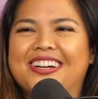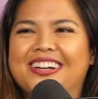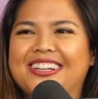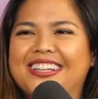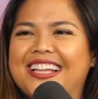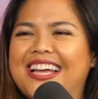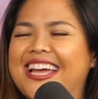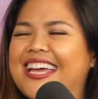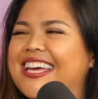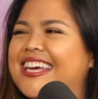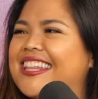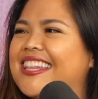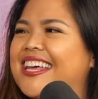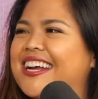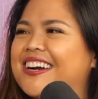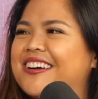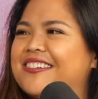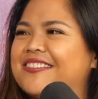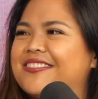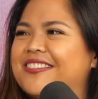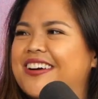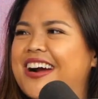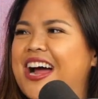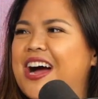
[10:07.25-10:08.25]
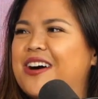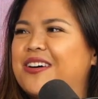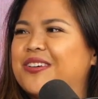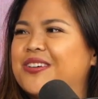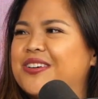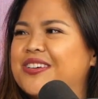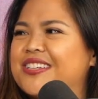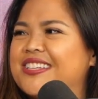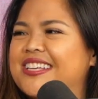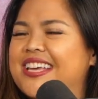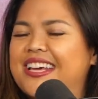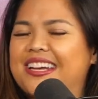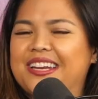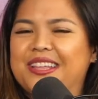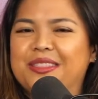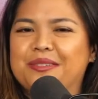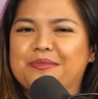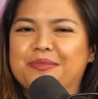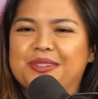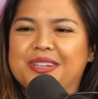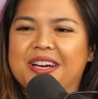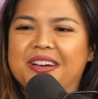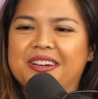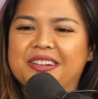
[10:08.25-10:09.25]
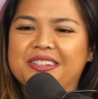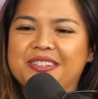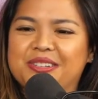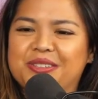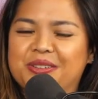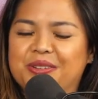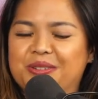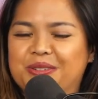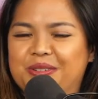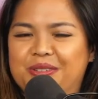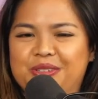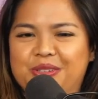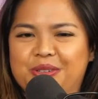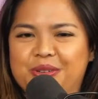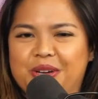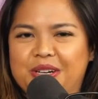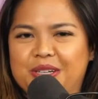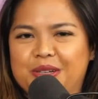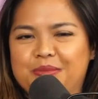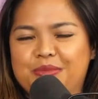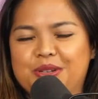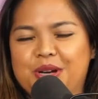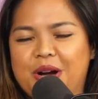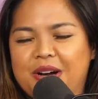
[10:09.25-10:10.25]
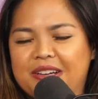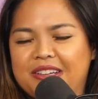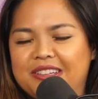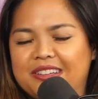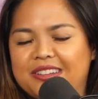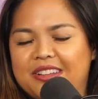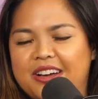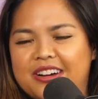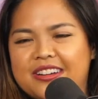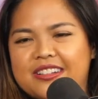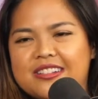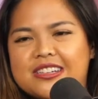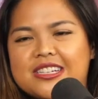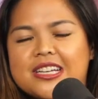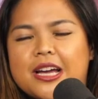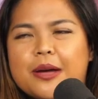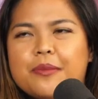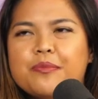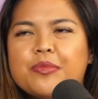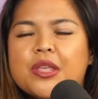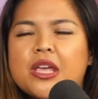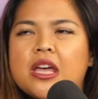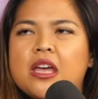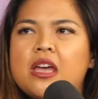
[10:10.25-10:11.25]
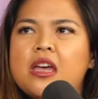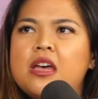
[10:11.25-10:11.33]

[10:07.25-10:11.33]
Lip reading: are laying there for hours getting them done. So you end up talking a lot of the time.